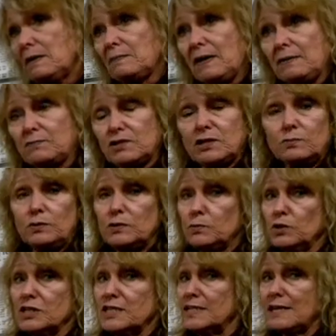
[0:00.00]
mom said, we
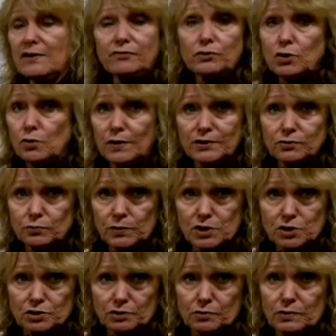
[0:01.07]
were never going to reach
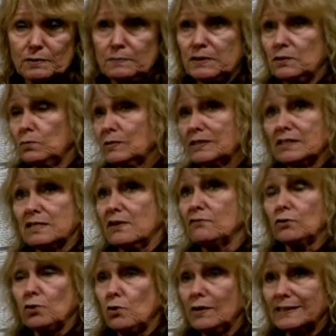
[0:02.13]
an agreement. It was never
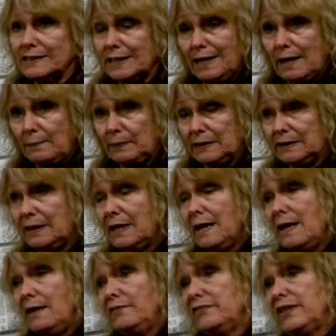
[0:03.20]
going to happen.
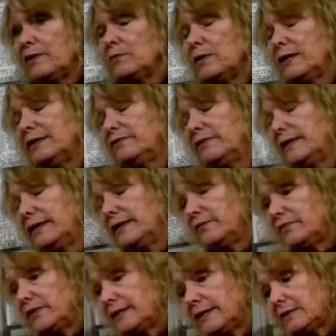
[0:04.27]
And in
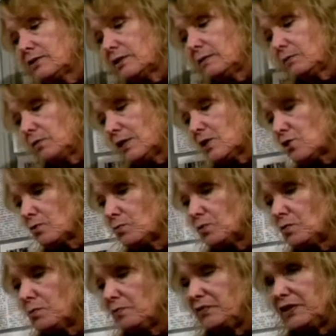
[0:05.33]
the deliberation
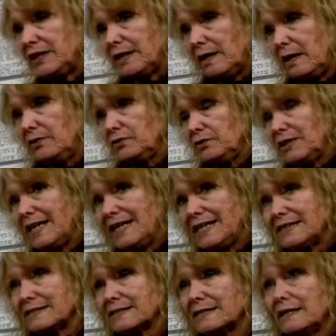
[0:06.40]
room, the other
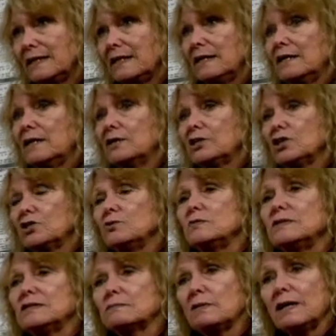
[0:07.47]
8
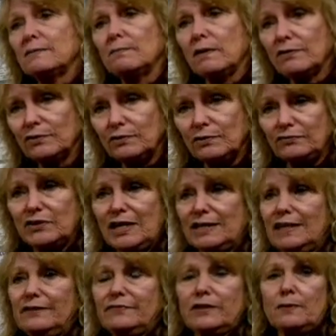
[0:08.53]
accused my mother of not
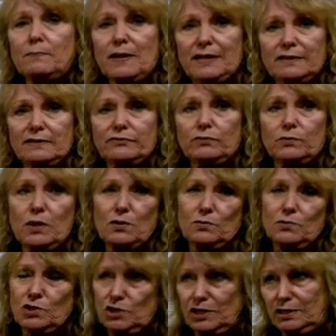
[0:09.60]
having a mind of her
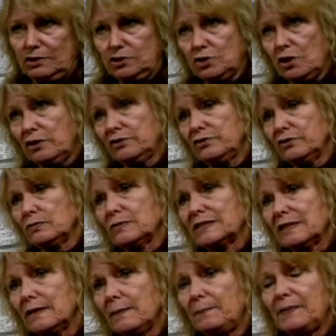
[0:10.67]
own. She had a daughter that was
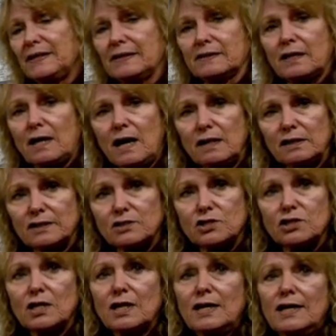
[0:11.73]
a hippie in
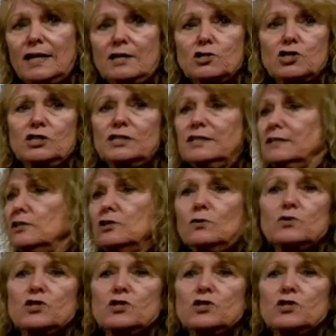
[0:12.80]
college, and she did,